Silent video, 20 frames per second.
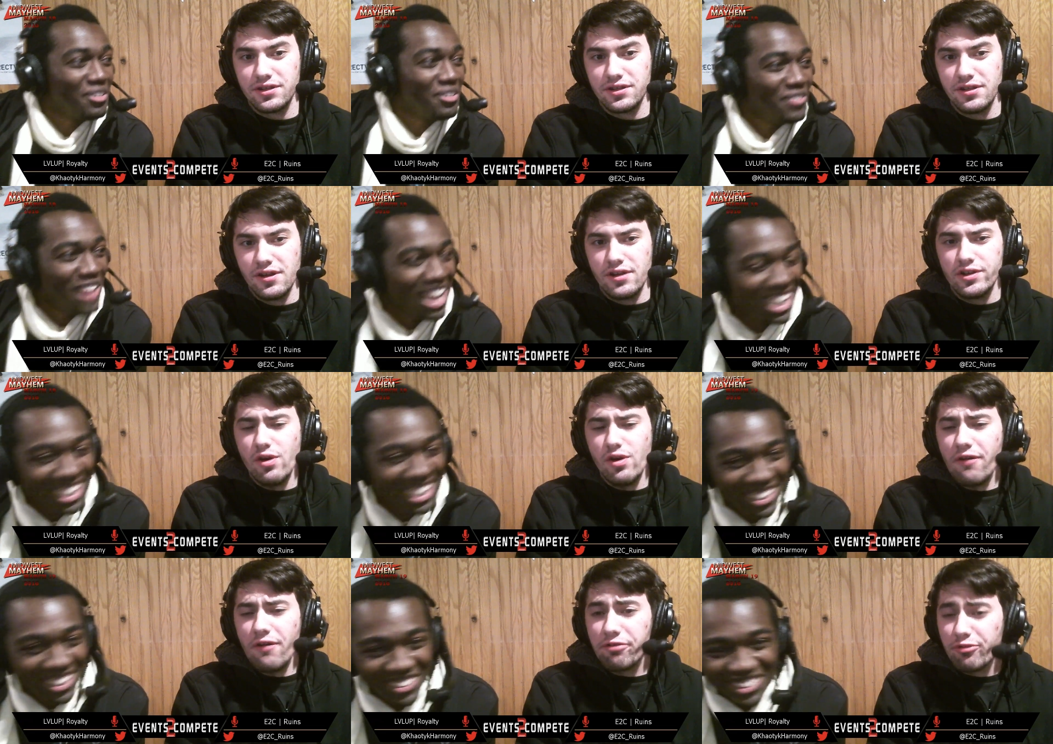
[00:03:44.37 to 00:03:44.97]
Speaker 1: You
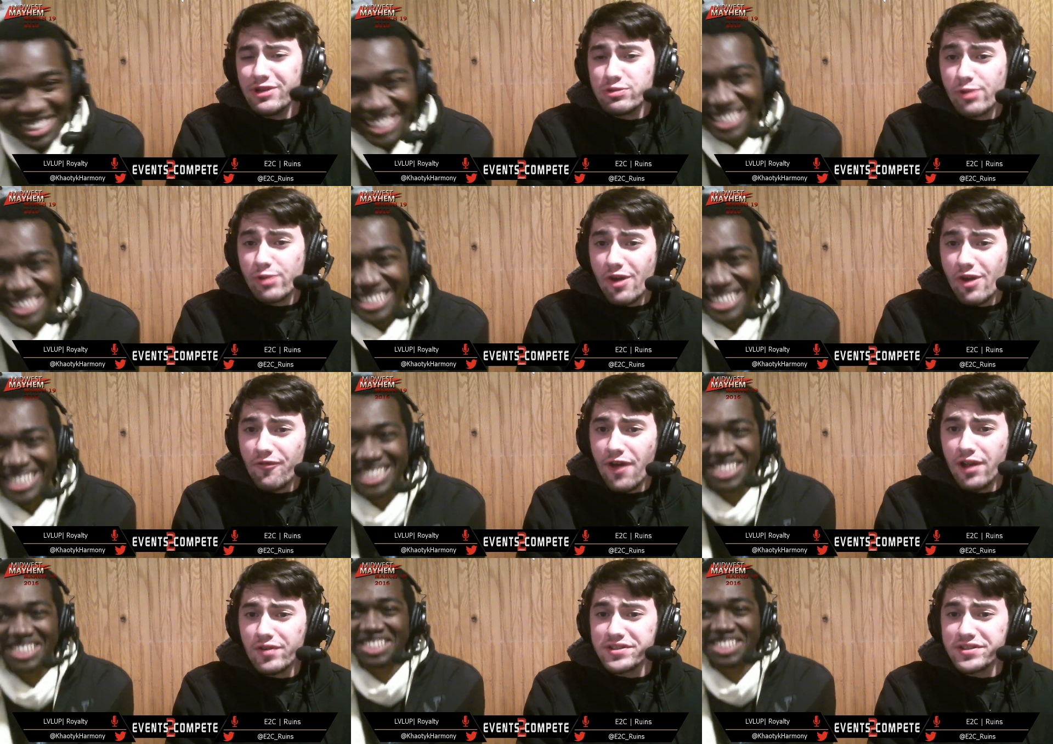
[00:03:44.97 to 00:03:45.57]
have three Twitter
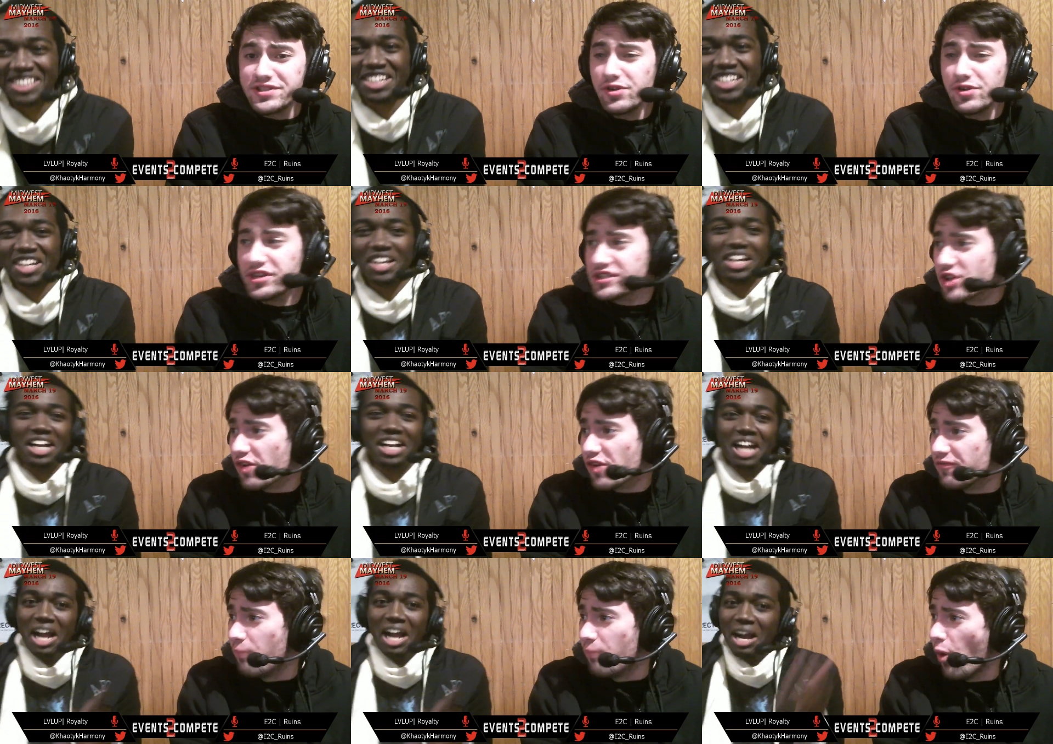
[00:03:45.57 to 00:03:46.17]
followers? You
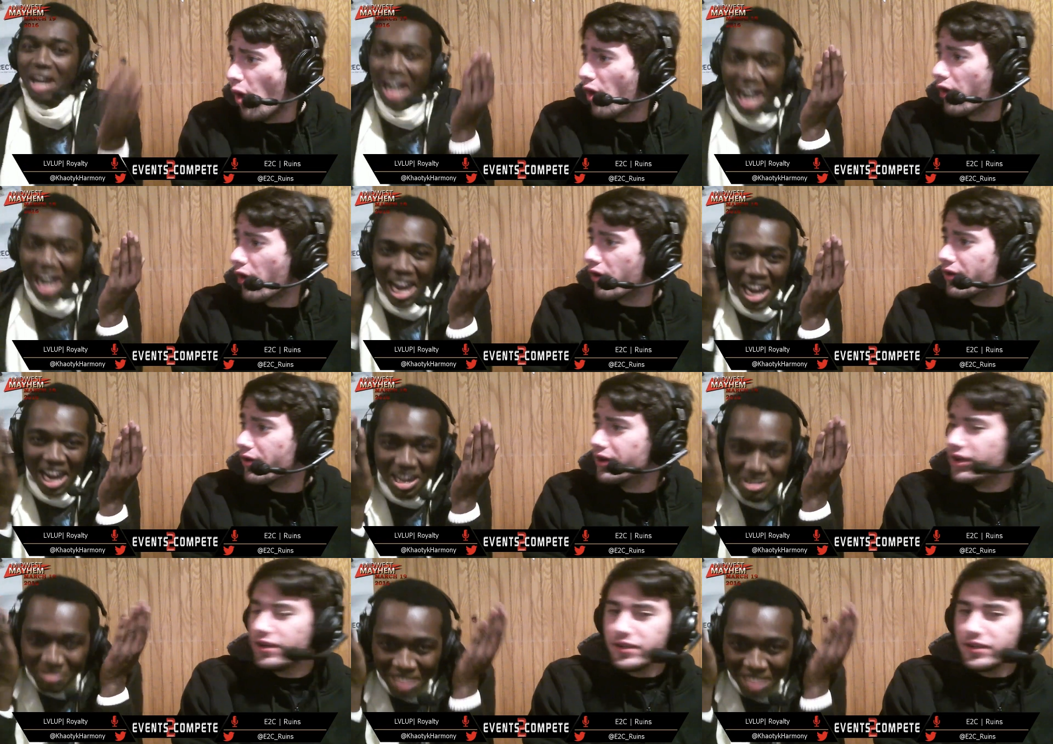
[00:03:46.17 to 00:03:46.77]
deserve more.
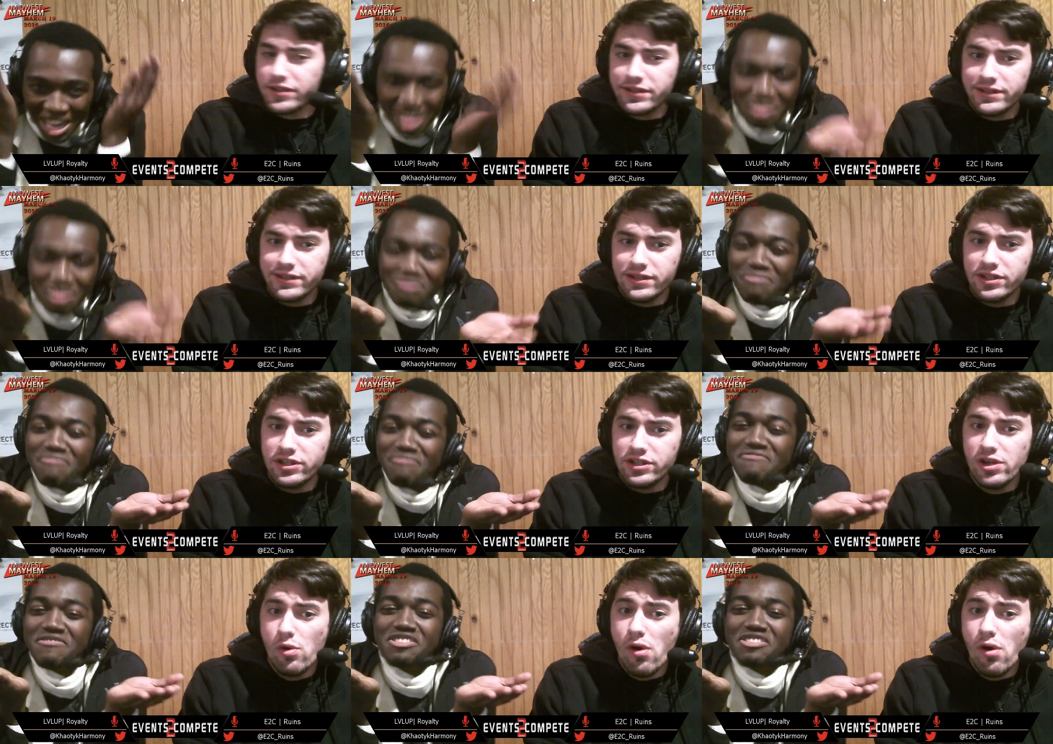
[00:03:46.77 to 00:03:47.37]

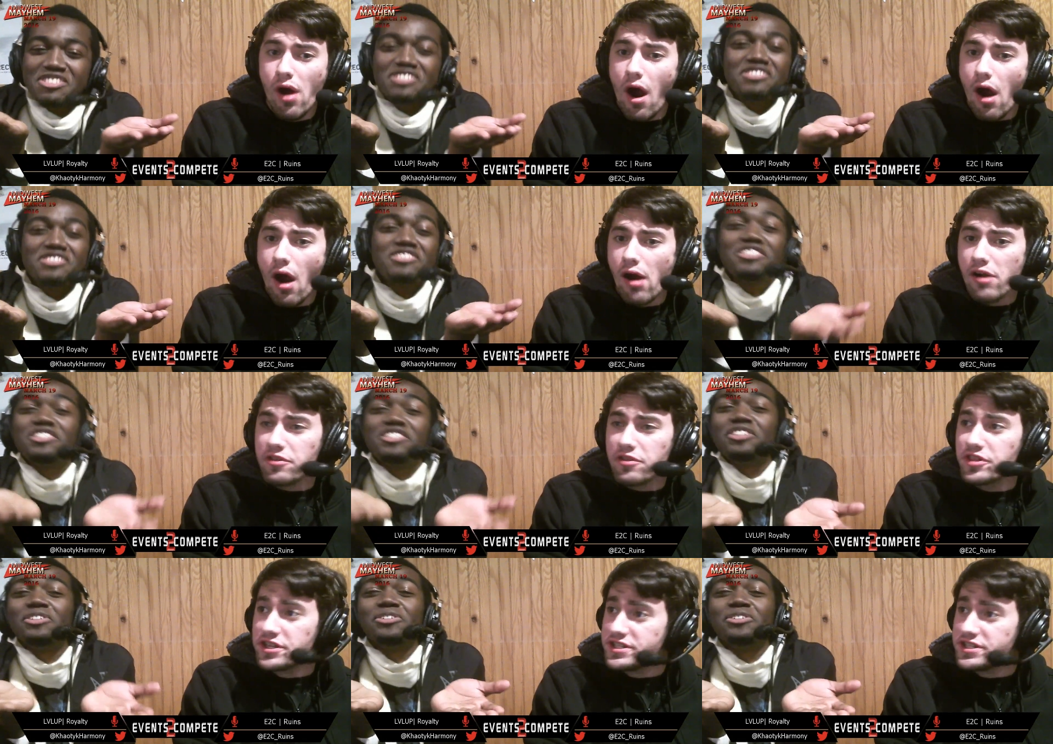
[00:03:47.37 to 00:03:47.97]
you are
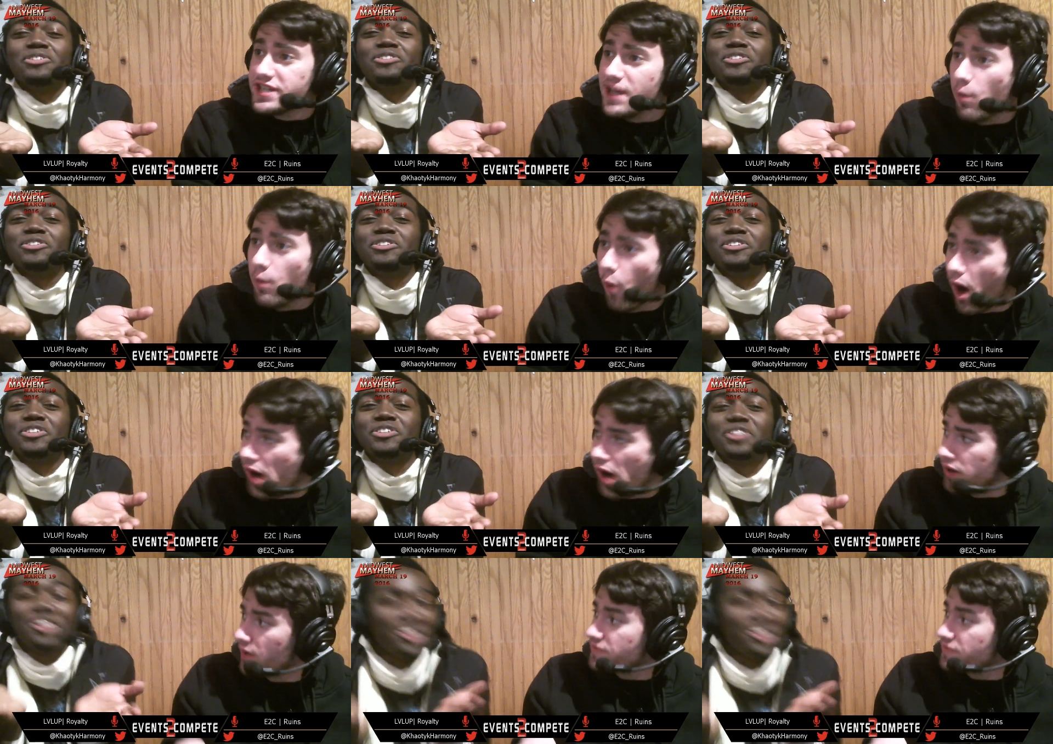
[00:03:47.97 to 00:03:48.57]
the
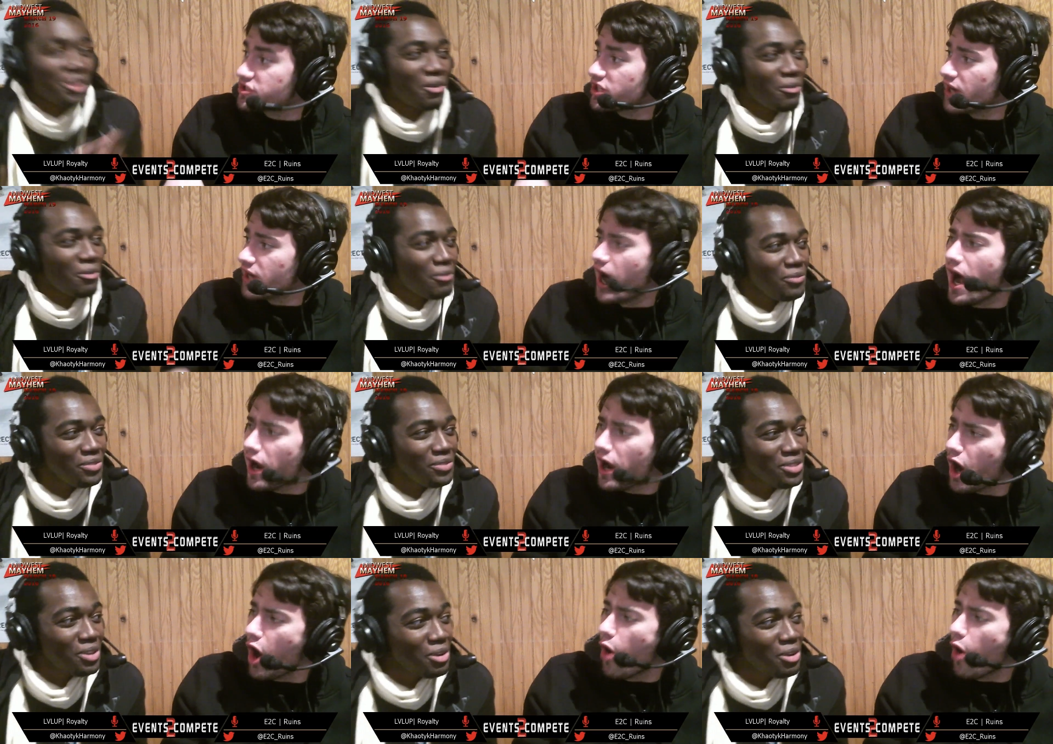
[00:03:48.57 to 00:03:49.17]
D1 of
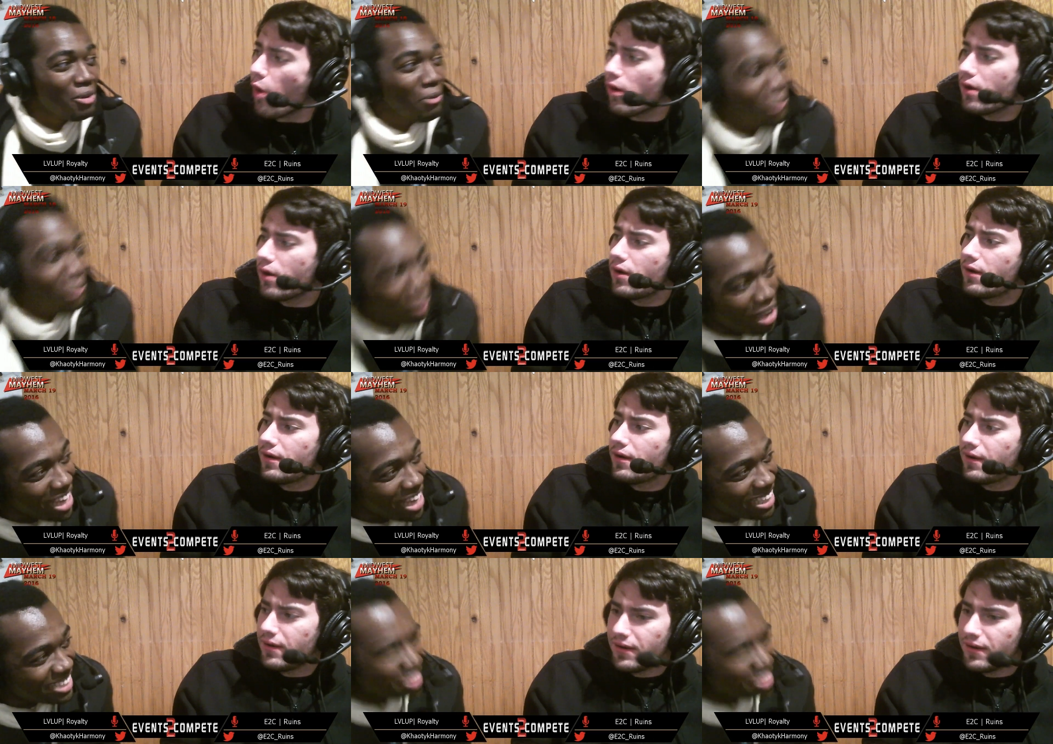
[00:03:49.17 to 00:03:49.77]
Chicago.
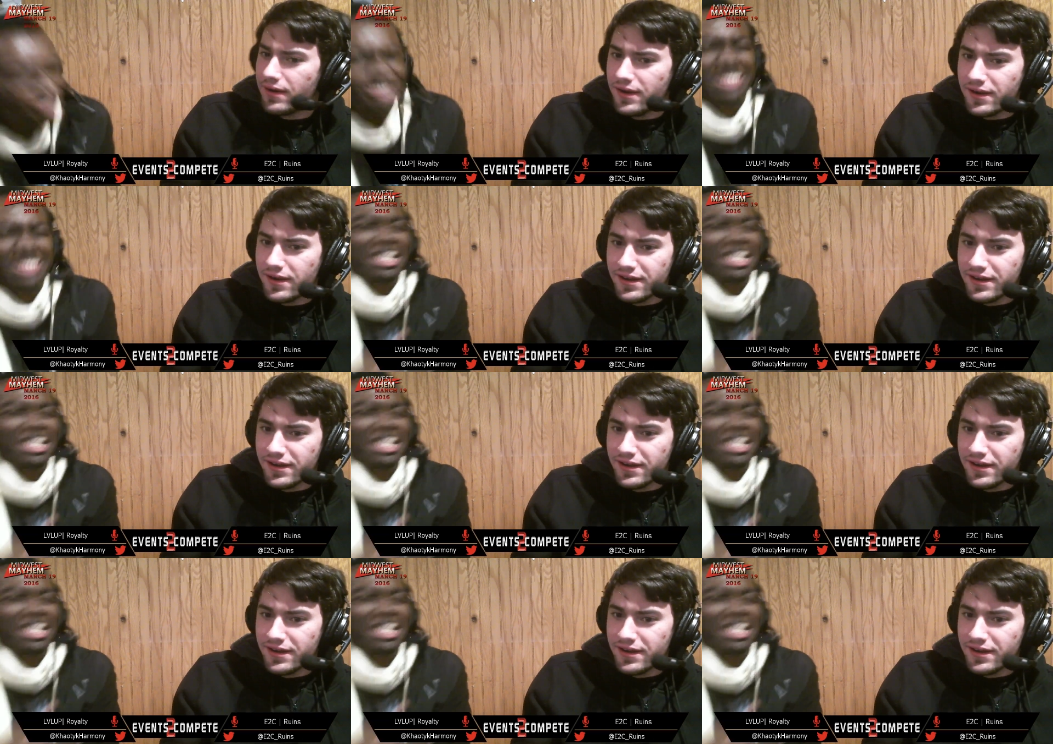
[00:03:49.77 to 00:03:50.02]
What? Don't tell